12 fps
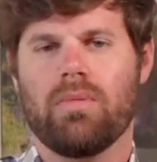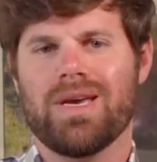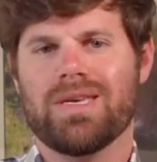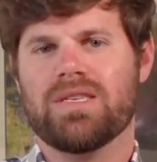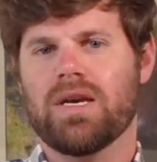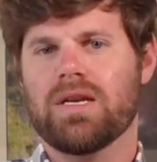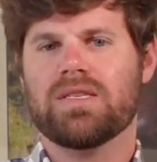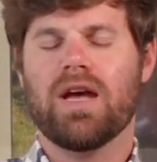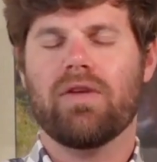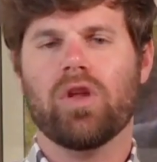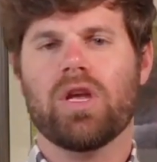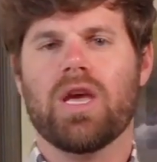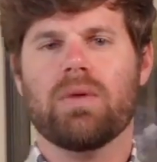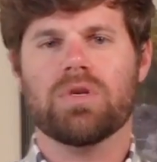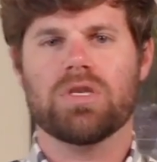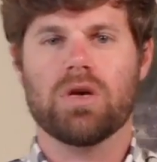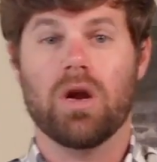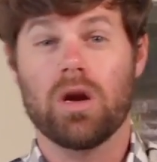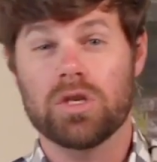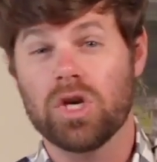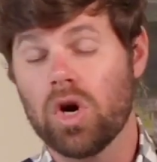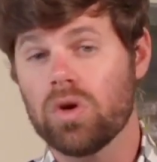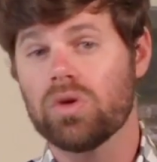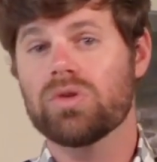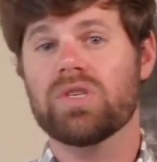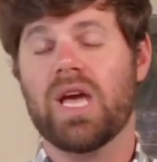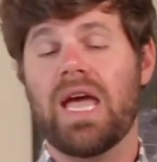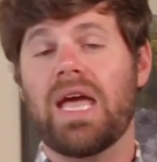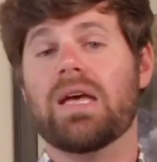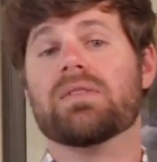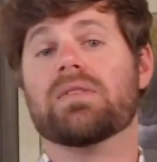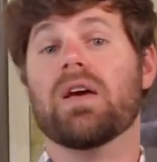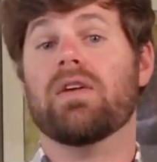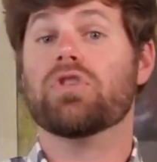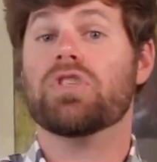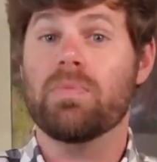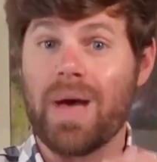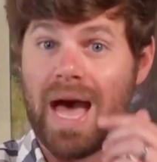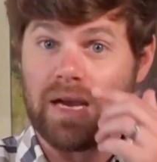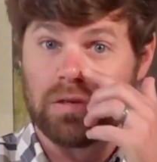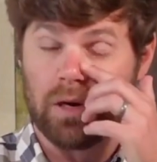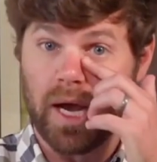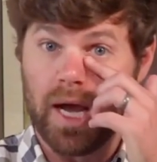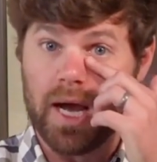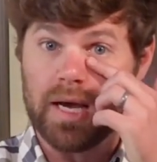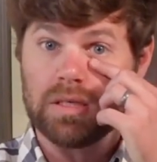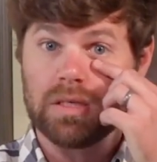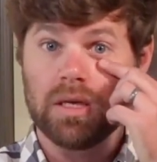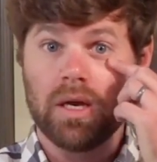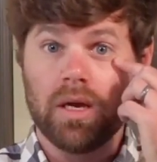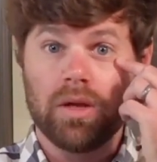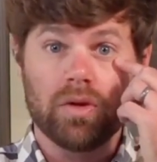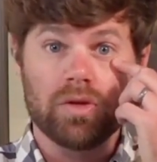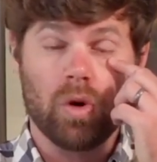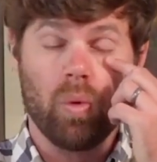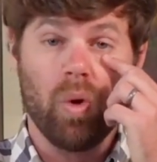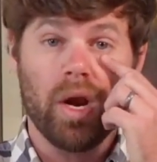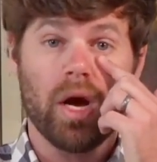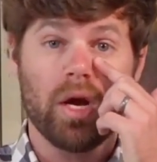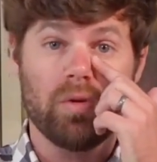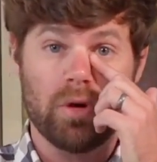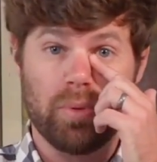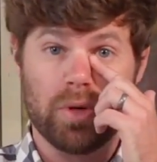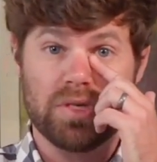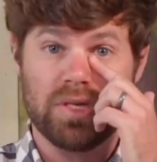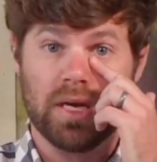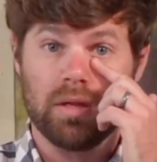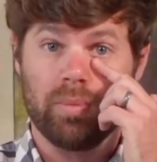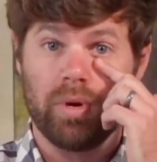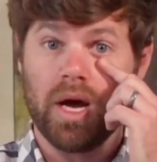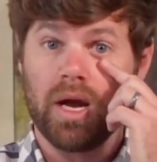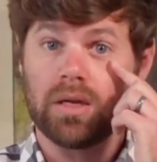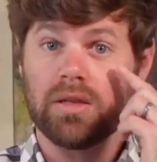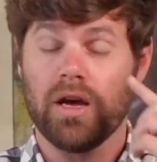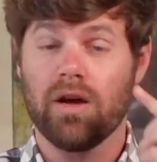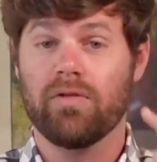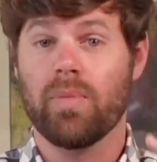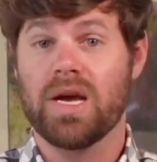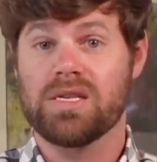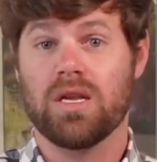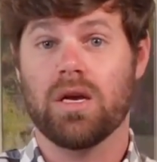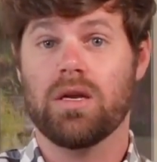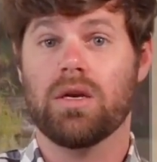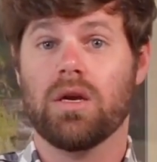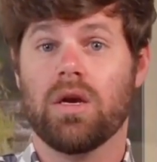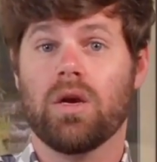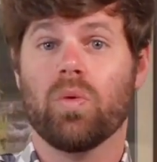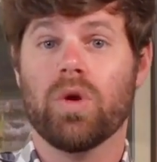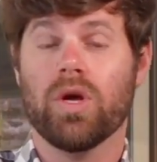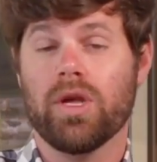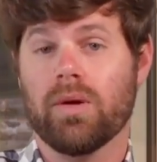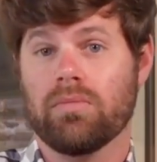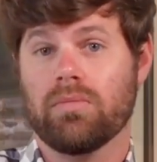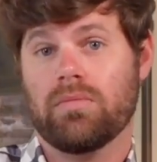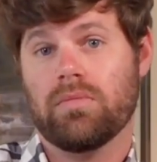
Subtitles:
My son has definitely kept us on our toes, and if you see bags under my eyes, those are 100% the product of my son, William.